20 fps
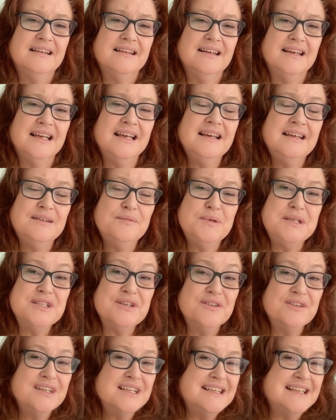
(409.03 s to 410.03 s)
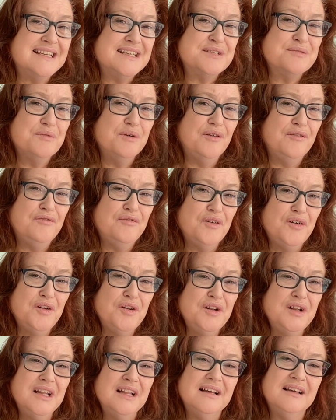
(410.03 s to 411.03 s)
and we turned it into a
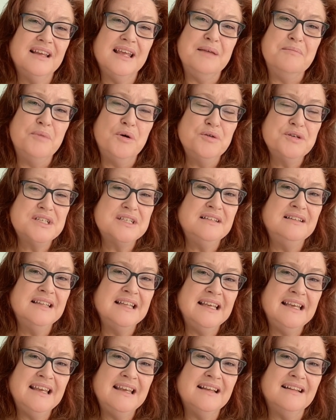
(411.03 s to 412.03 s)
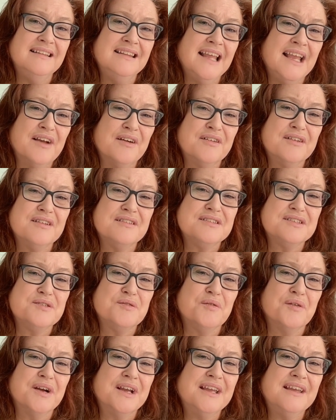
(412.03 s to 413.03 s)
full, emotionally layered
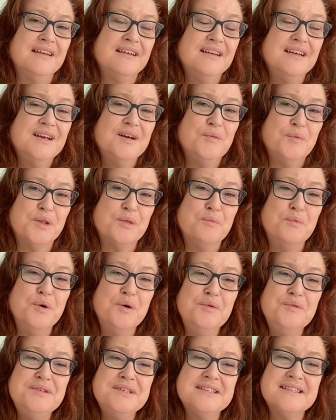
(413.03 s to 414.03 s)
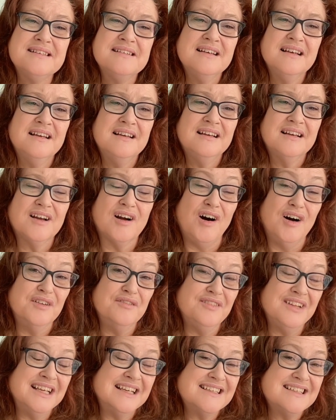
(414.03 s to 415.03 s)
story with wounds,
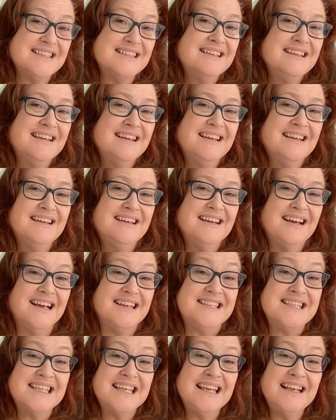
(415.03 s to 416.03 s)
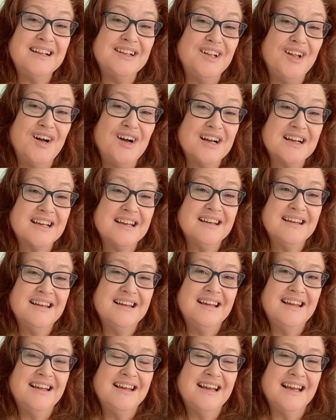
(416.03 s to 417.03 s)
conflict, a ticking clock,
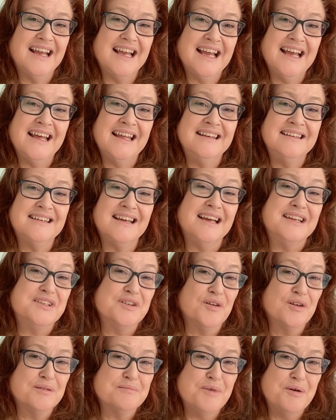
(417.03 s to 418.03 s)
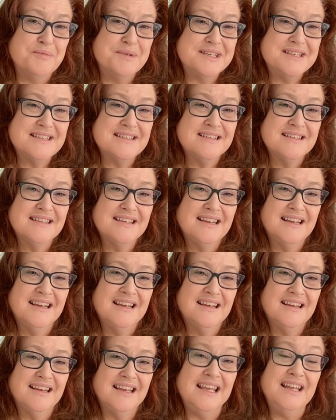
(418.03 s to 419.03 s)
and a dark moment
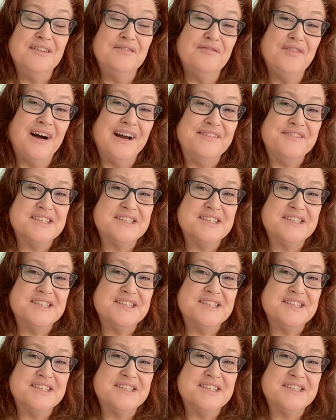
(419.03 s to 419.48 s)
in 5